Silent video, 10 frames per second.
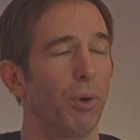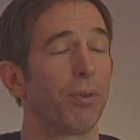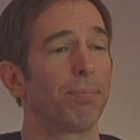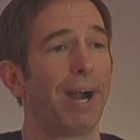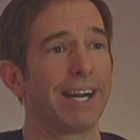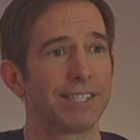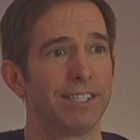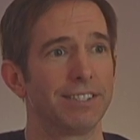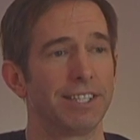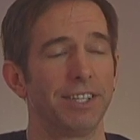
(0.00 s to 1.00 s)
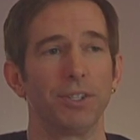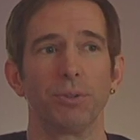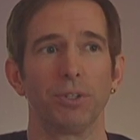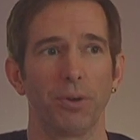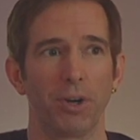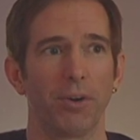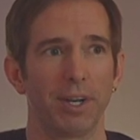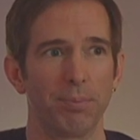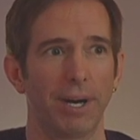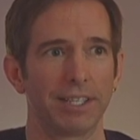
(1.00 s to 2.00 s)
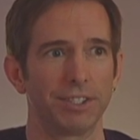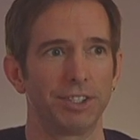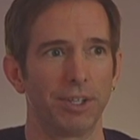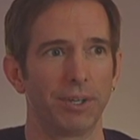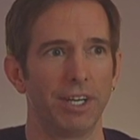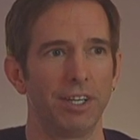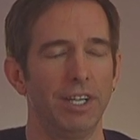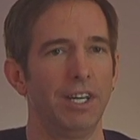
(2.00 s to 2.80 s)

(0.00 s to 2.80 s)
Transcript: both practice and who don't already practice yoga.